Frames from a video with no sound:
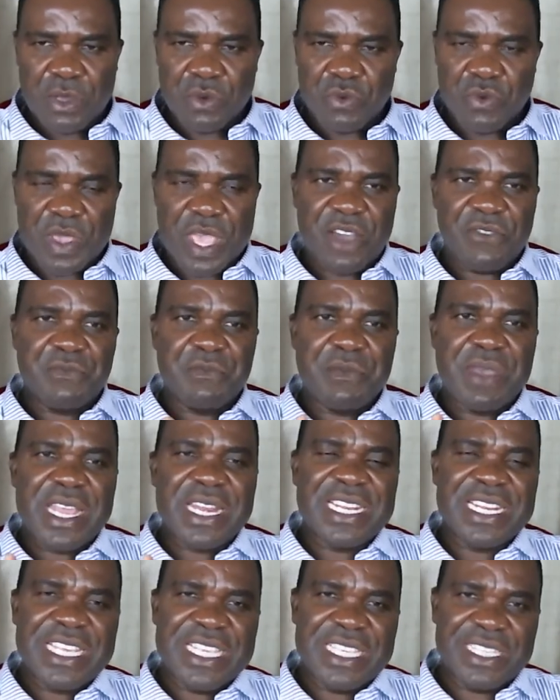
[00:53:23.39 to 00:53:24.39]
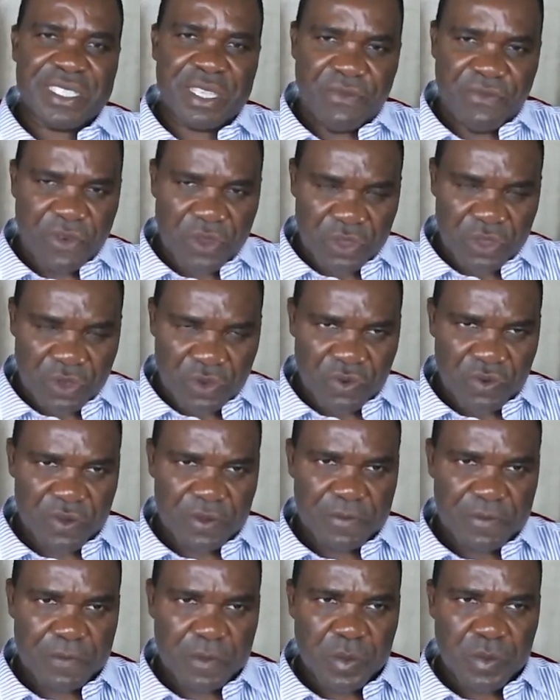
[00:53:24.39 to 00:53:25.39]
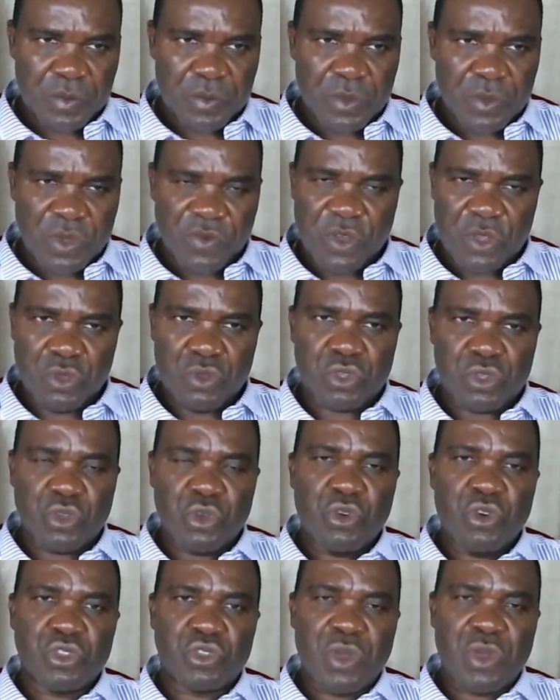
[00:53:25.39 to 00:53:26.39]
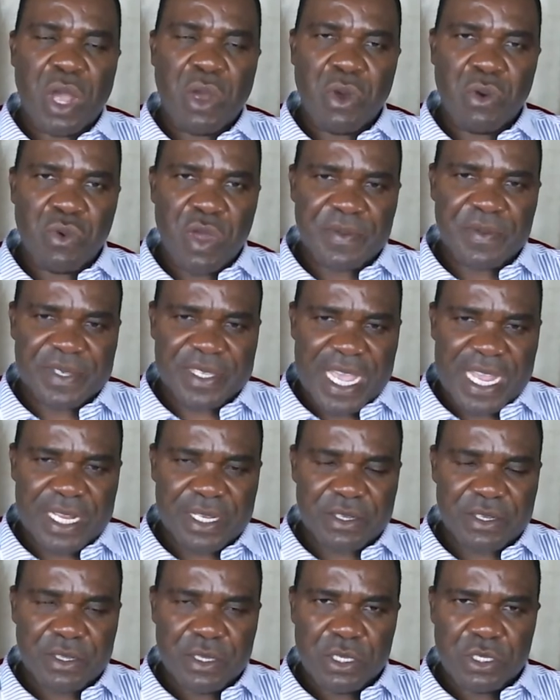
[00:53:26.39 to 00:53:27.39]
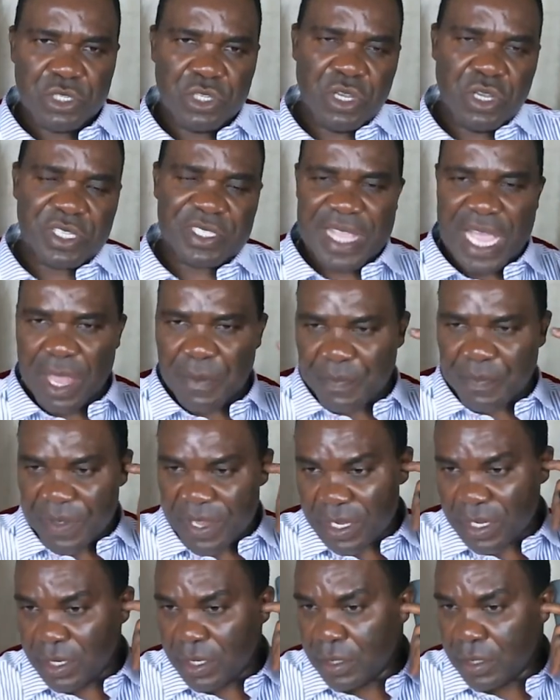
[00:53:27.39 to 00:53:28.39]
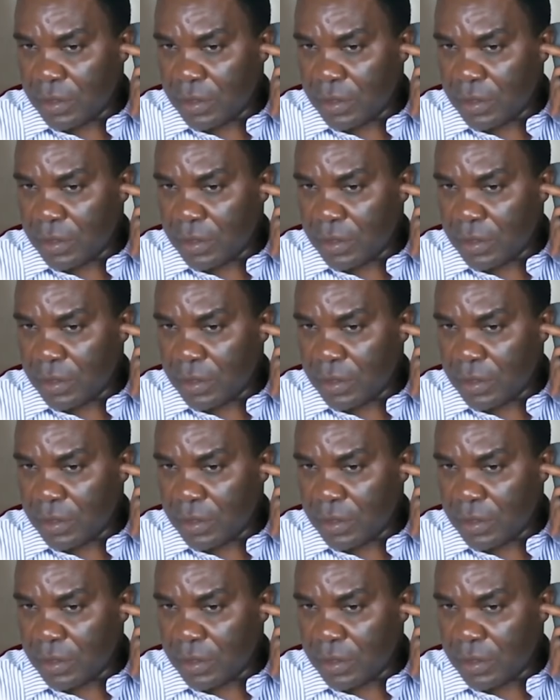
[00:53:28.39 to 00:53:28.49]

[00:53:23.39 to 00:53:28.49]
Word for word: We have made it easy for you, for you to go to our website. Just type in